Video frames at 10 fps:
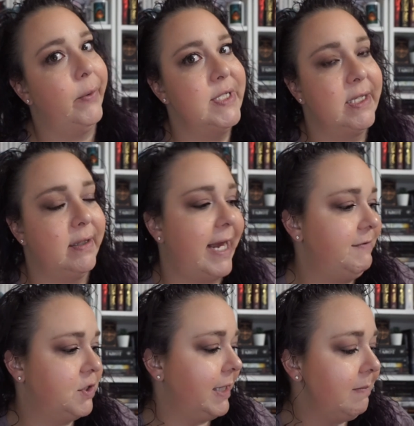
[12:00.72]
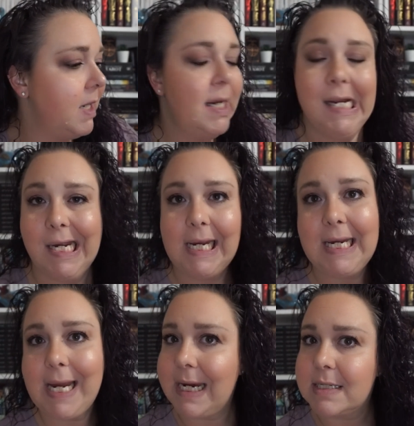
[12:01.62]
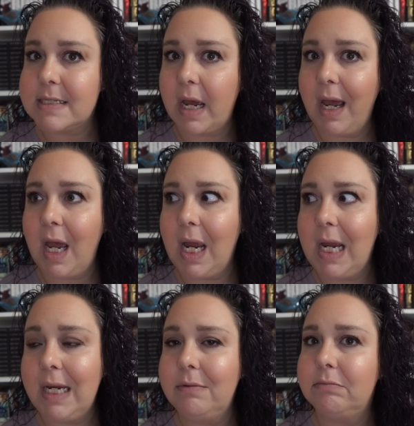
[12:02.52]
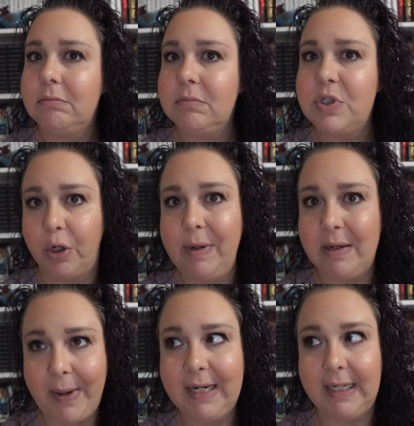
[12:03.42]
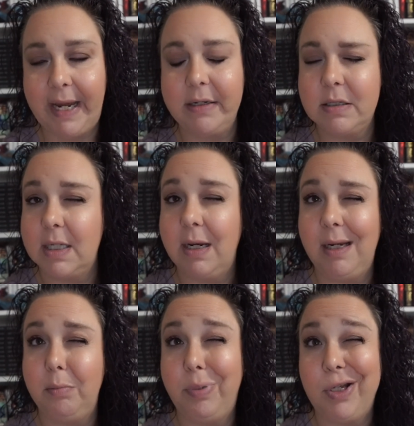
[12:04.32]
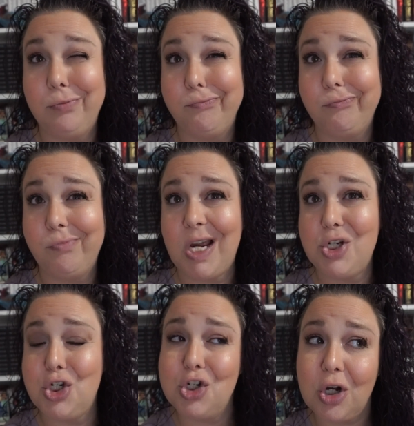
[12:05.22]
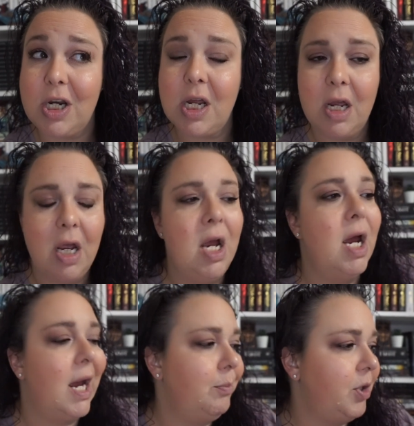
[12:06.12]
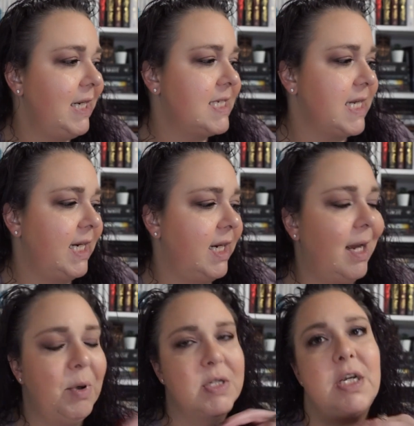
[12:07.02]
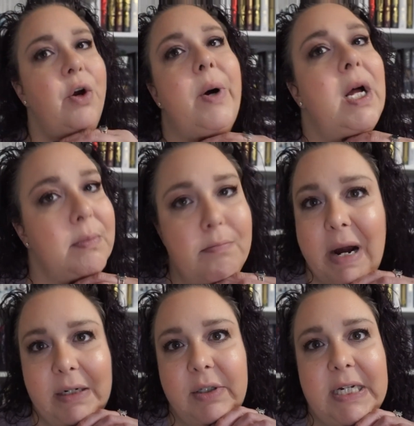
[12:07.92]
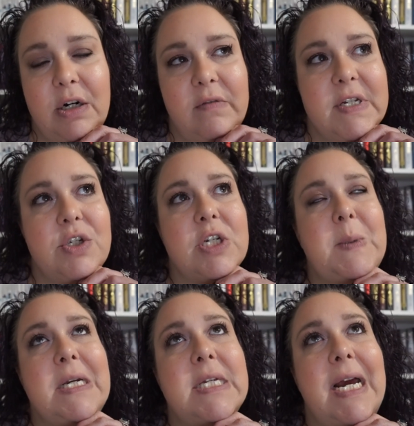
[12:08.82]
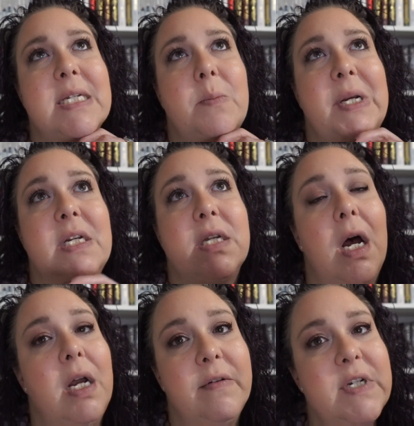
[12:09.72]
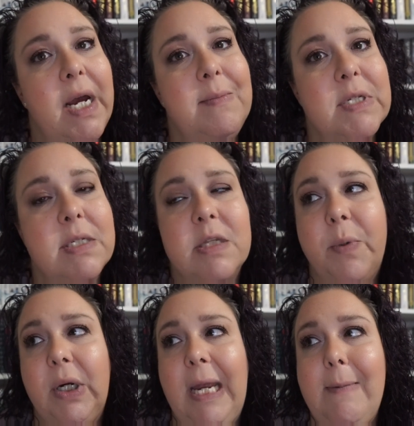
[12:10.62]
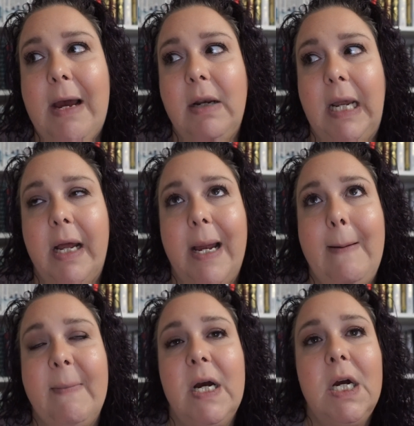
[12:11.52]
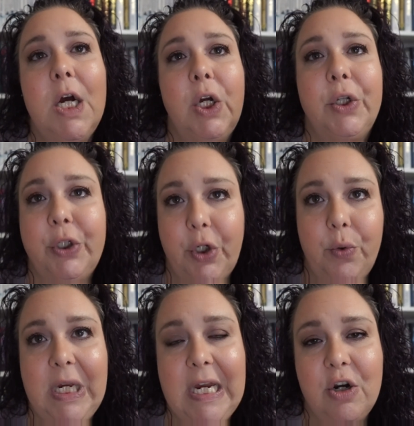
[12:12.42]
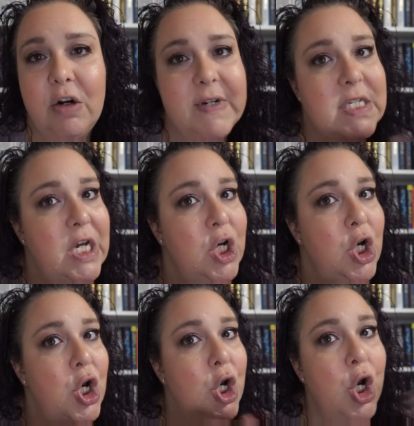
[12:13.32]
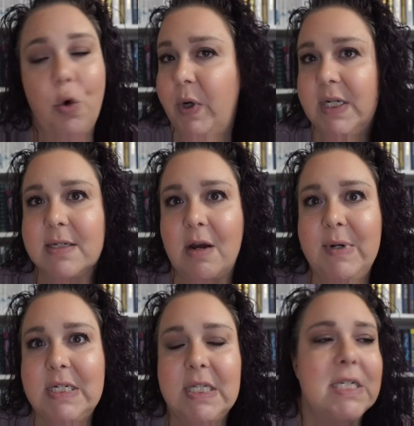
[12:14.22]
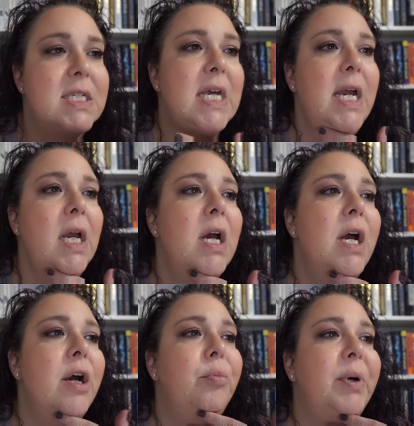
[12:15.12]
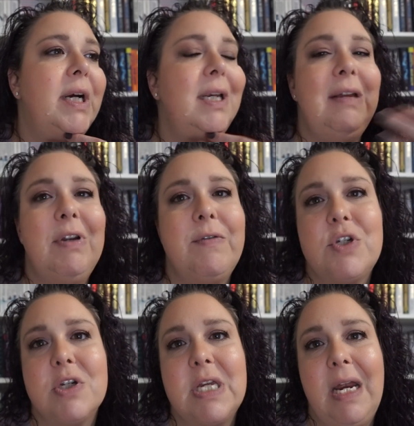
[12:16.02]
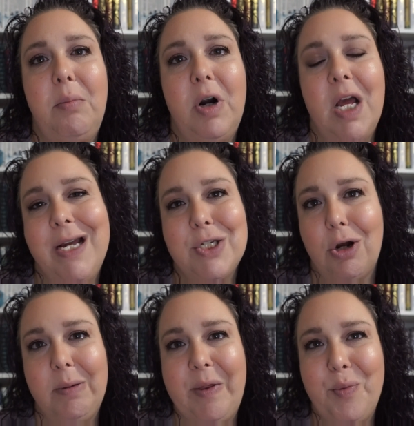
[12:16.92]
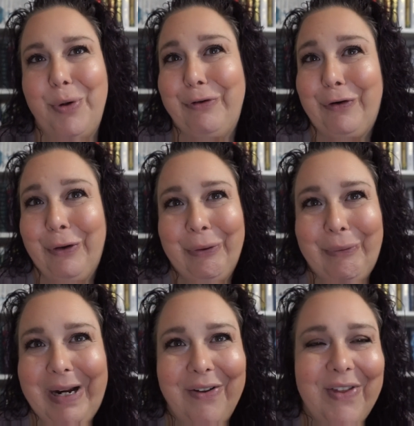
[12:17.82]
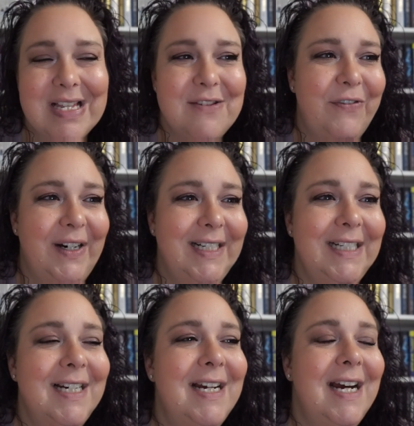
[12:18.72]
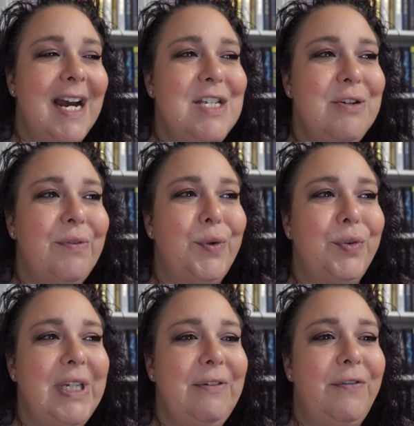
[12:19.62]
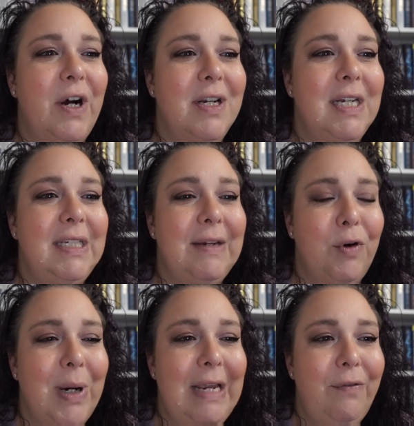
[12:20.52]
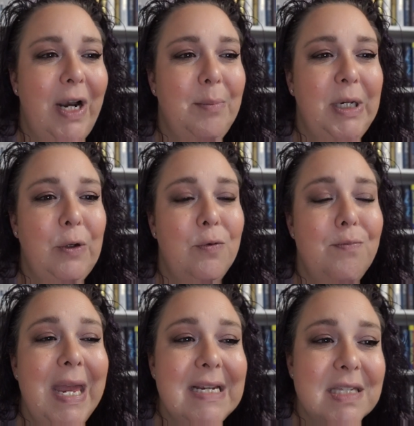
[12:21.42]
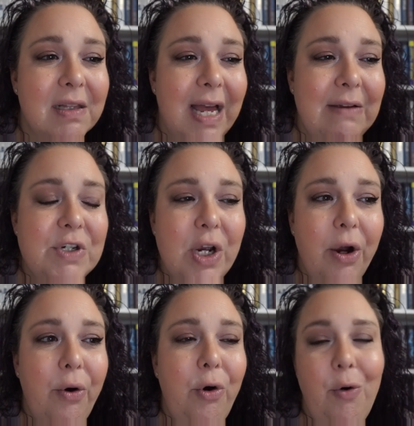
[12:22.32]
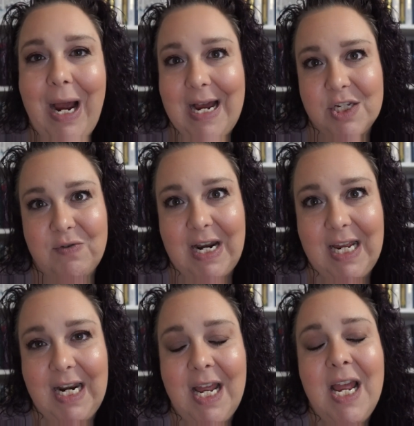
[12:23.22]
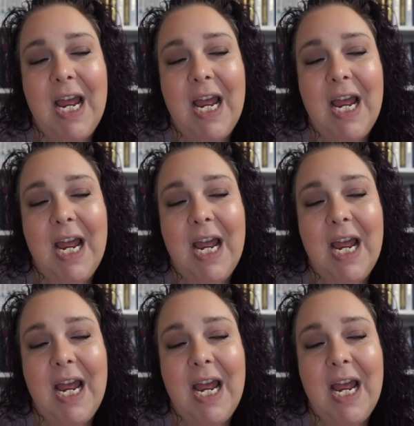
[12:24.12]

go into the live stream in case I don't make it back again tonight, but I should. I'm pretty excited. I'm also mildly nervous just because it hasn't been a ton of time since the book came out, and I'm low-key nervous that no one is coming to this thing. But even if it's just Amber and I talking about the book for a little while, that's fine. I do have a really fun giveaway for anybody who makes the live show, who has read it,